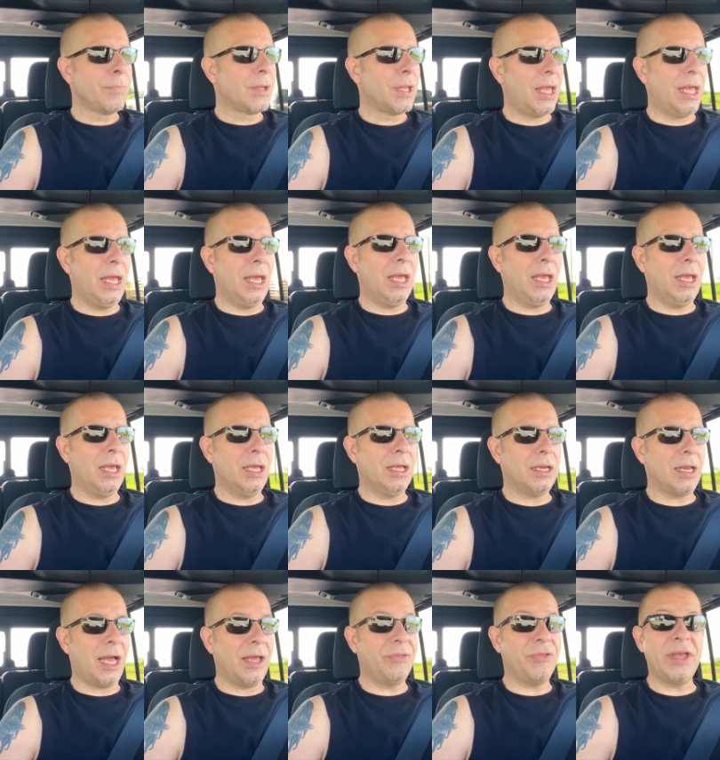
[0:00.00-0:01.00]
and
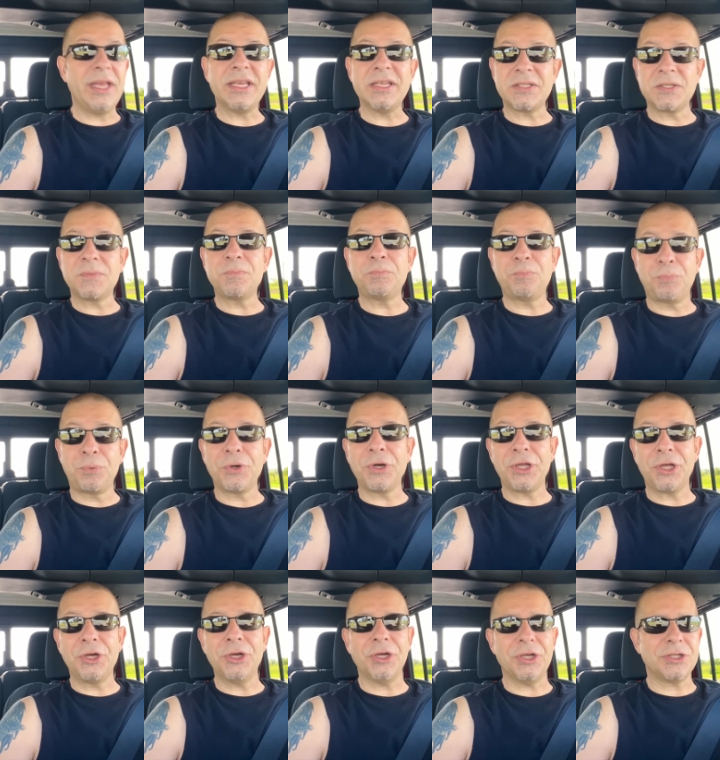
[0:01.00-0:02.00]
I think it's pretty
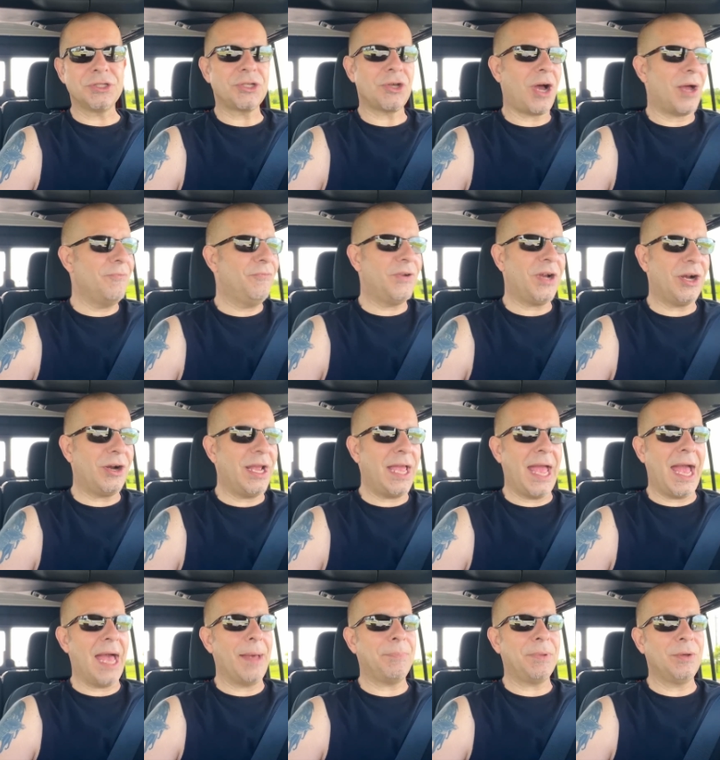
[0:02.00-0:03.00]
good. So I'm very
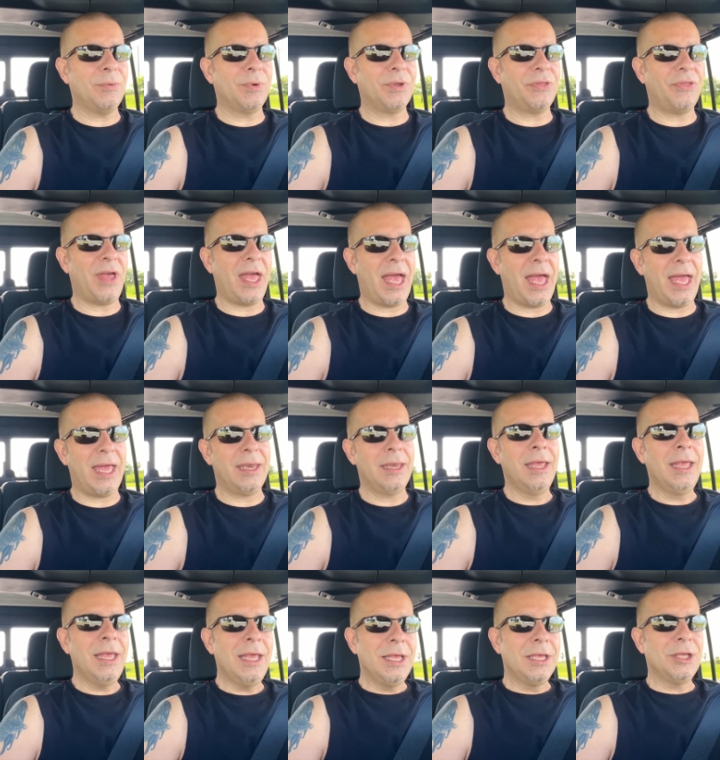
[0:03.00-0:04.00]
happy with that.
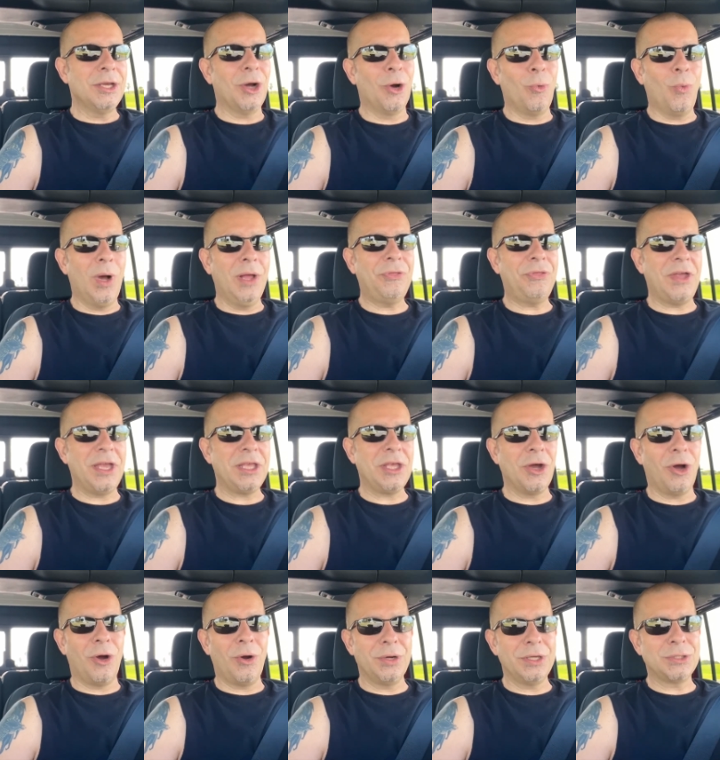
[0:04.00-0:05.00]
You know, one thing you
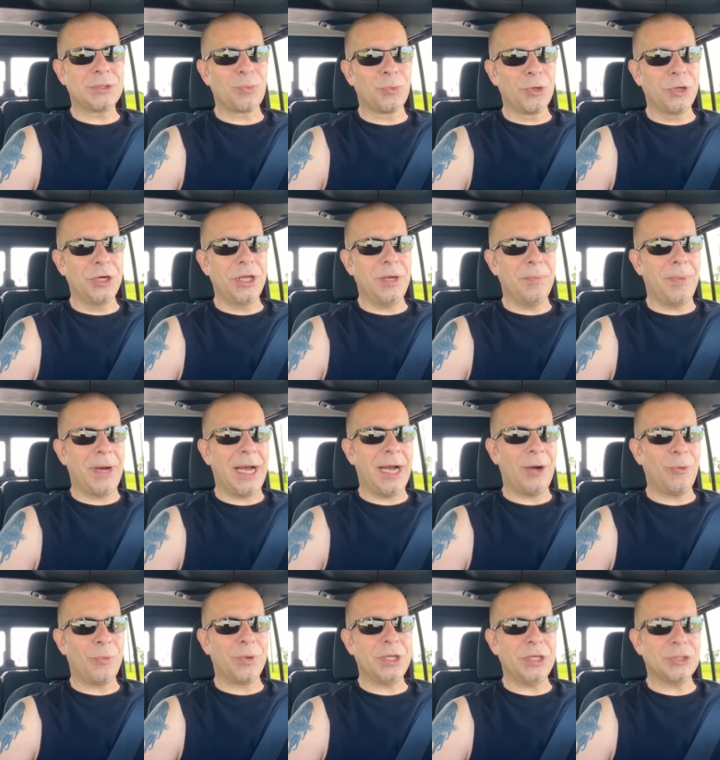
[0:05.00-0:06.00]
always worry
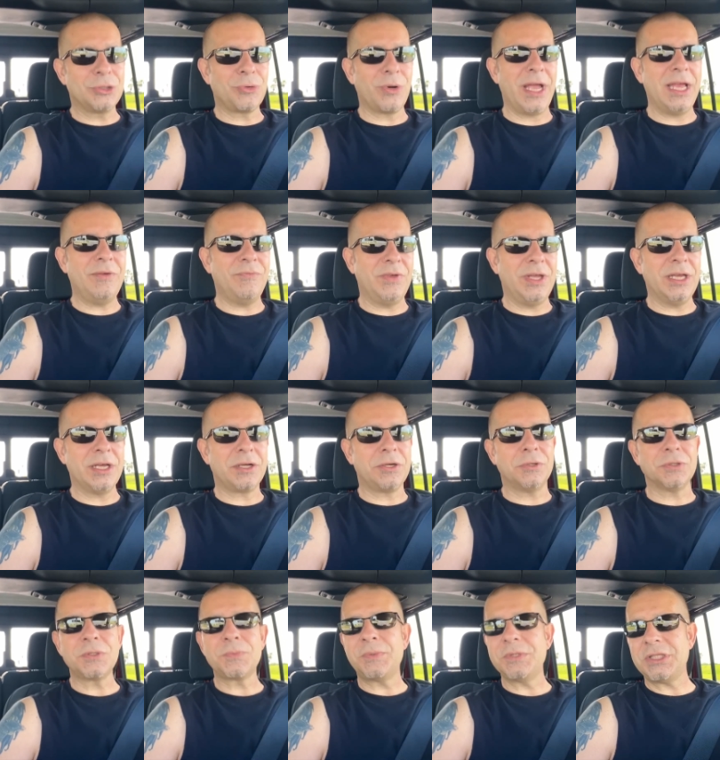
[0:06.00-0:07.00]
about when you trade
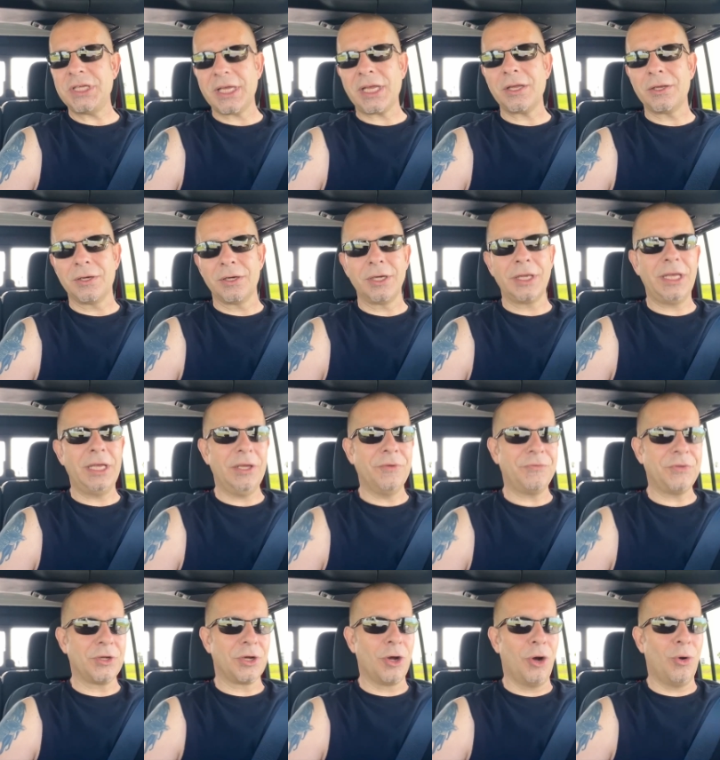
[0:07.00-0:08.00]
vehicles, particularly if
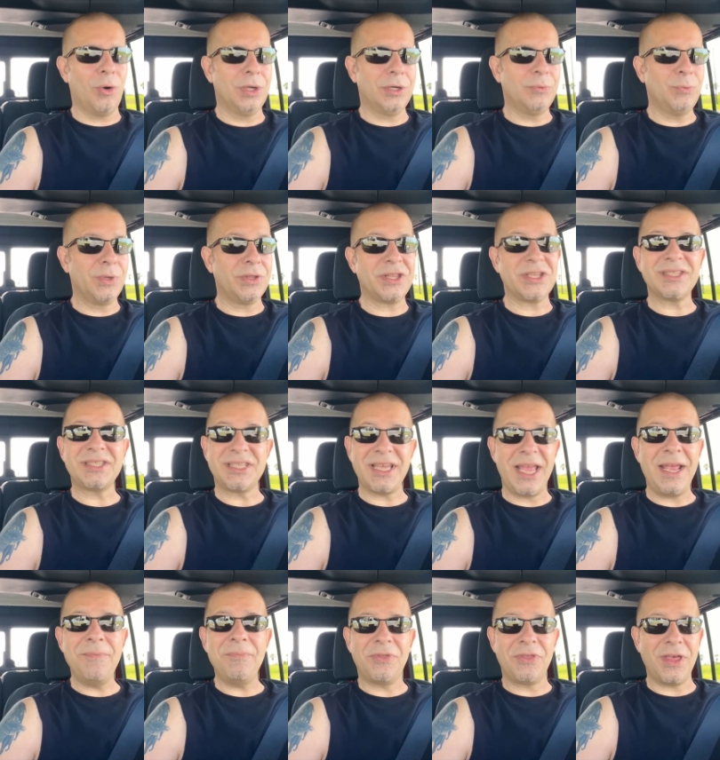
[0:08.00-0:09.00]
you're going with the
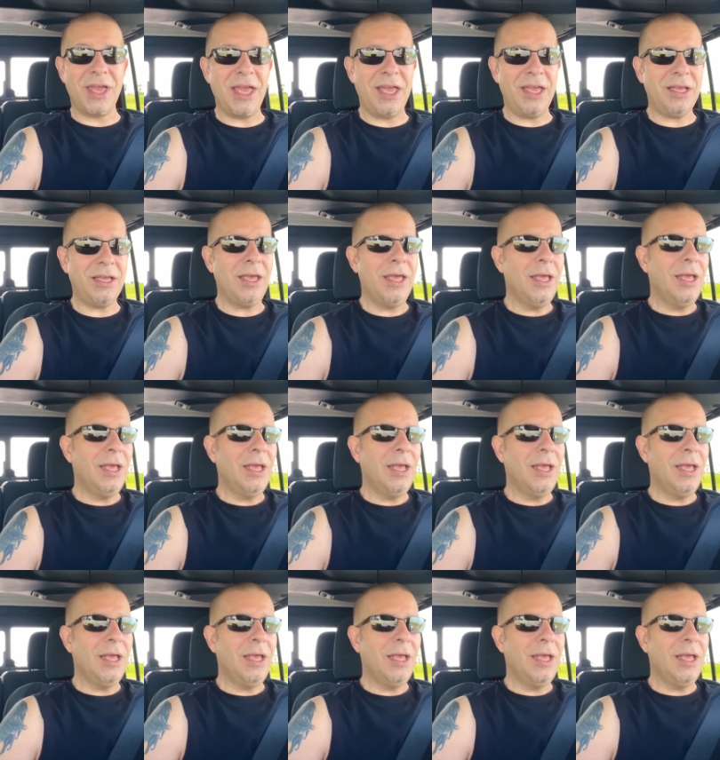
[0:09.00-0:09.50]
same thing,